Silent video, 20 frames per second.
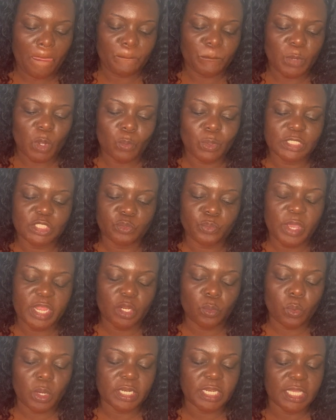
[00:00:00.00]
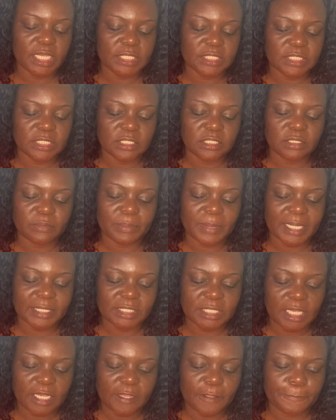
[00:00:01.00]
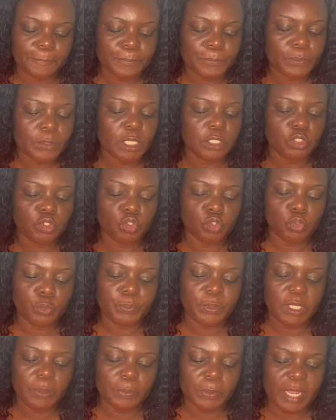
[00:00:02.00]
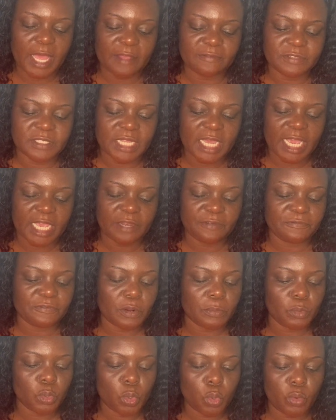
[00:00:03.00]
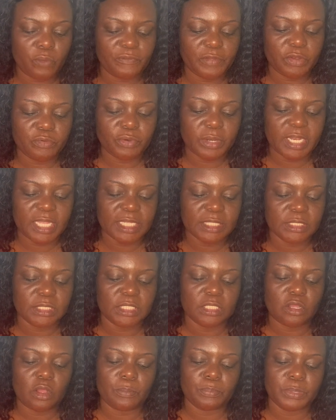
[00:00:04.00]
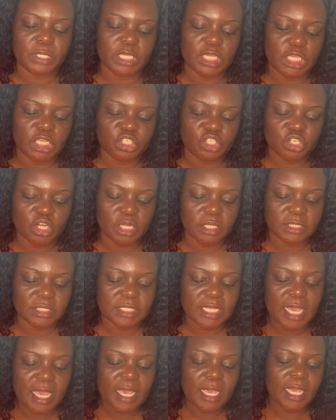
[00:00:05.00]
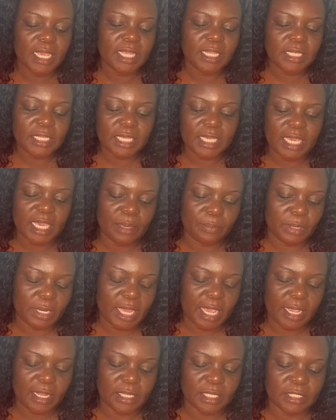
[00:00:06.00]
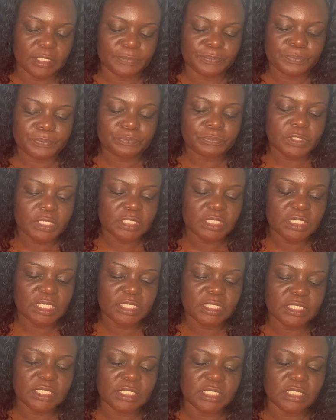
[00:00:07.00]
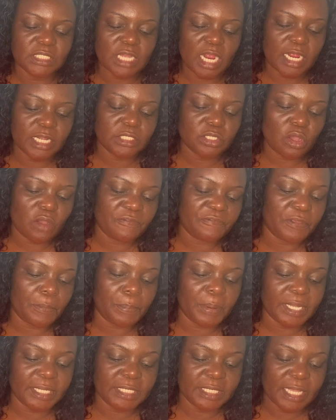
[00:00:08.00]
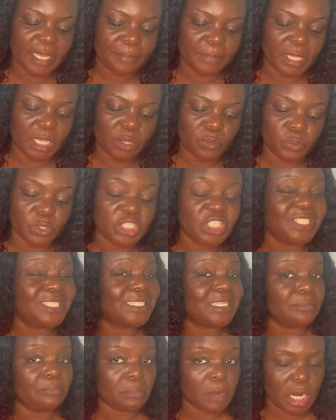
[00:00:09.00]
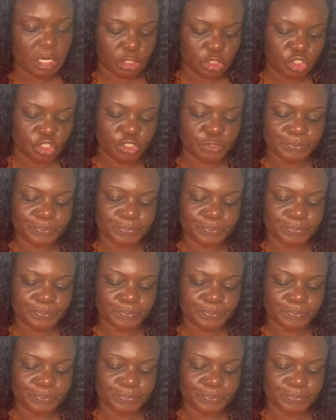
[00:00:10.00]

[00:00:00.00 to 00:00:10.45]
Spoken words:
with 21 asymptomatic. 2 people have died from COVID-related complications in the Cayman Island since the start of the pandemic, which is in March.